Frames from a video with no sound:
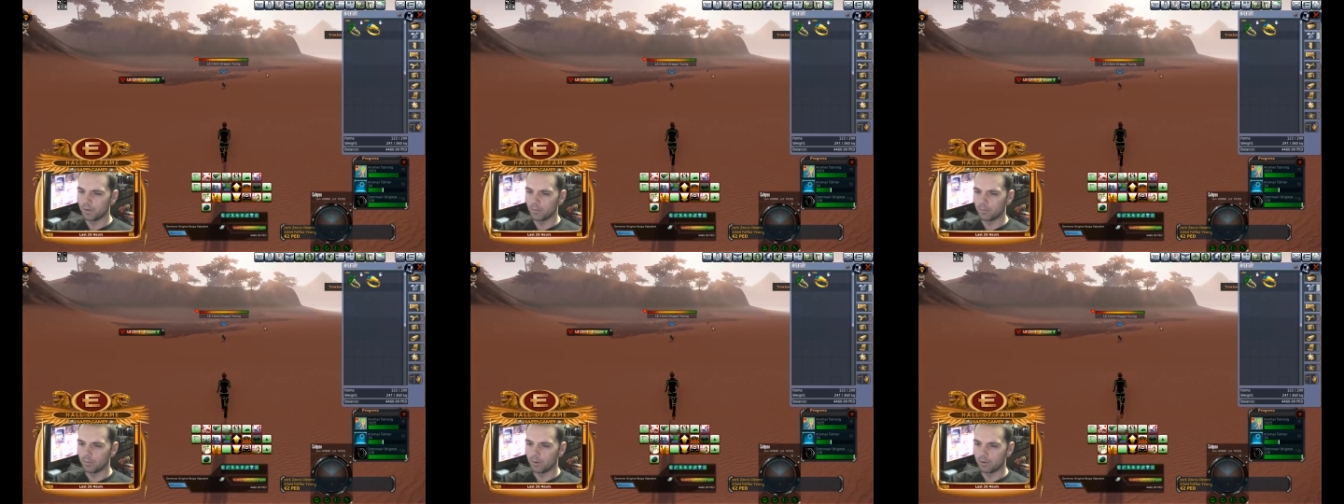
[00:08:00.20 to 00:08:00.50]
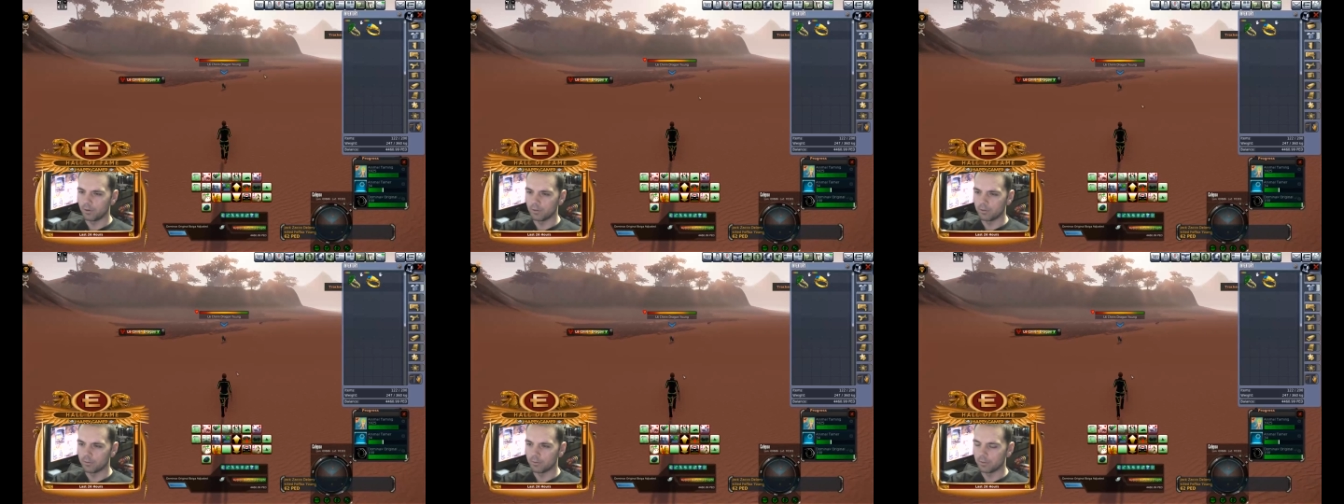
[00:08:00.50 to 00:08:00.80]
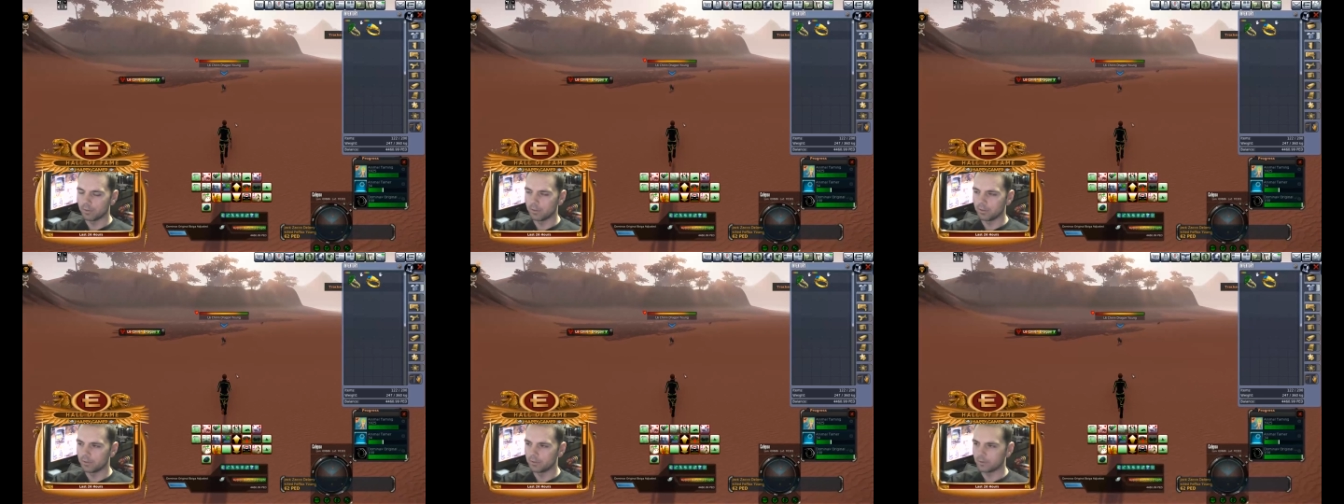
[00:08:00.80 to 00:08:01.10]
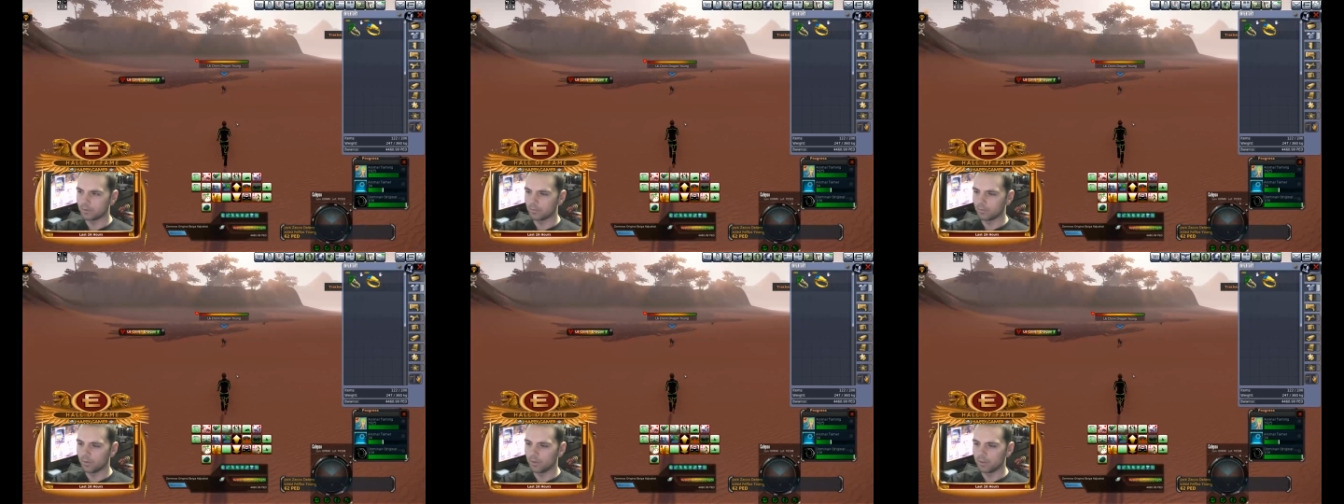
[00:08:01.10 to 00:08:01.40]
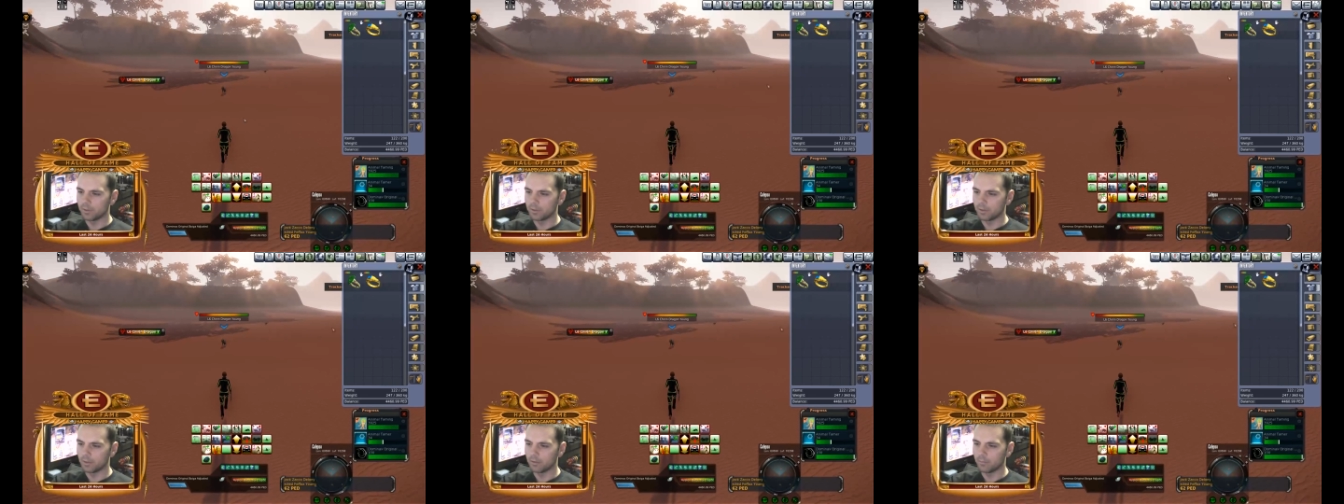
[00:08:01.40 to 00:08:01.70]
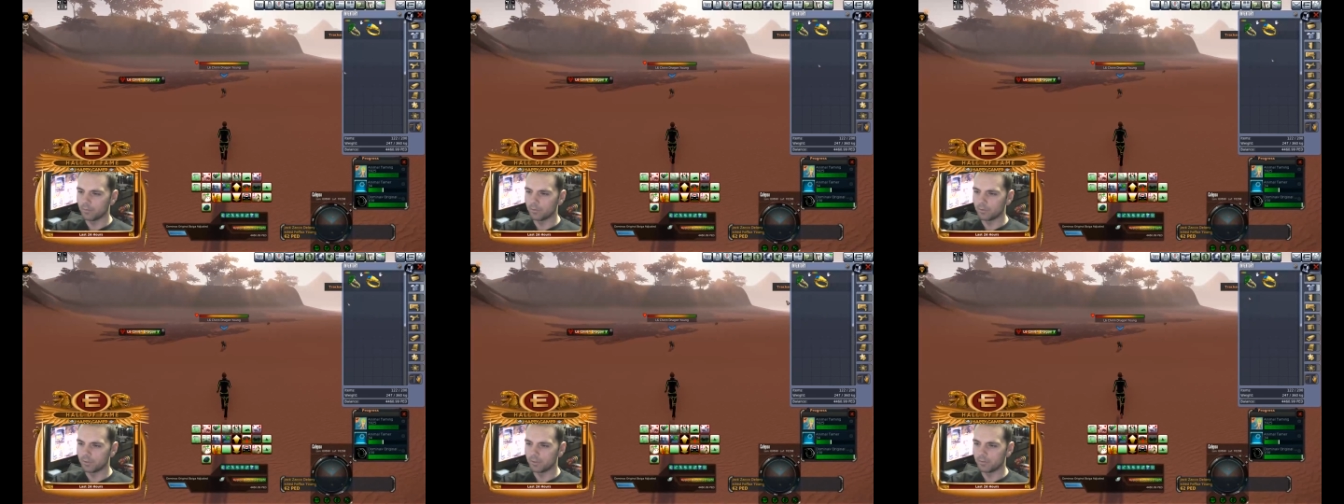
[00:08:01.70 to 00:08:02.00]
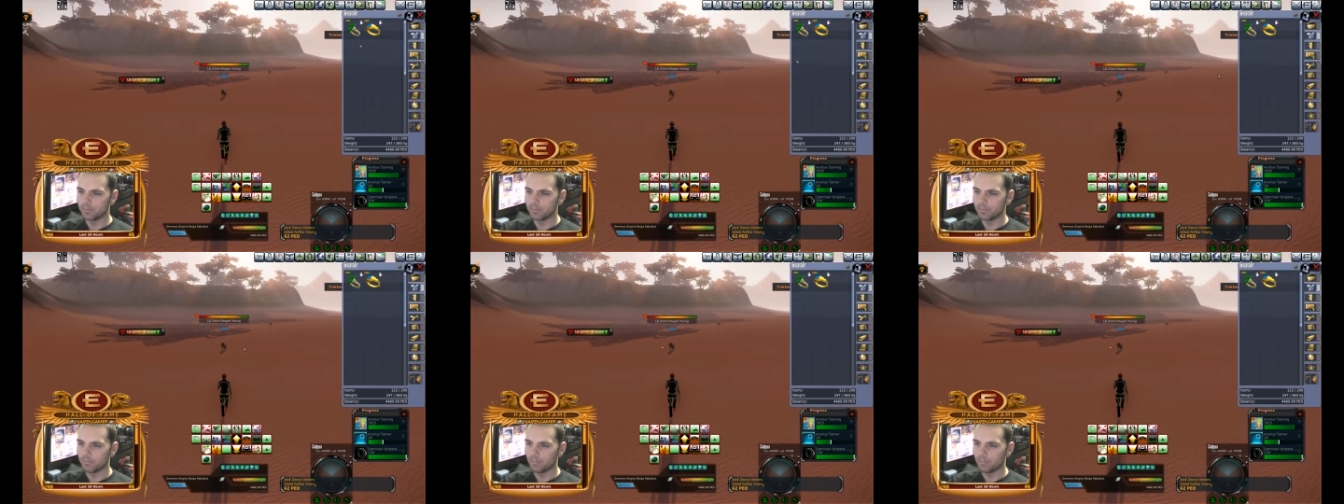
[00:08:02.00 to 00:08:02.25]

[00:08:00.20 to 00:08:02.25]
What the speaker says: part to it, and it's the rings that I'm using.